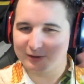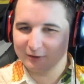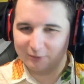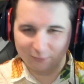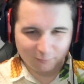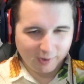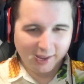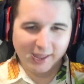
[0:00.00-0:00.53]

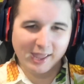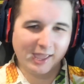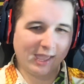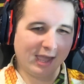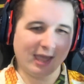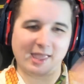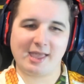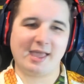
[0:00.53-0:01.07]

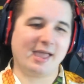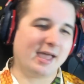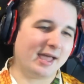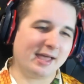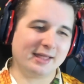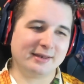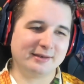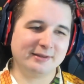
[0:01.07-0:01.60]
Hooray!
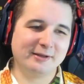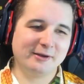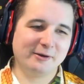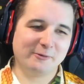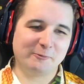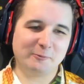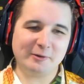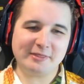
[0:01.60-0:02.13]

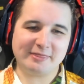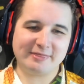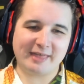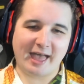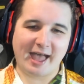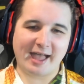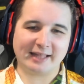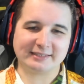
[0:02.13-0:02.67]
And with
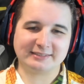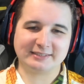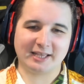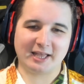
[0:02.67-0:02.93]
that,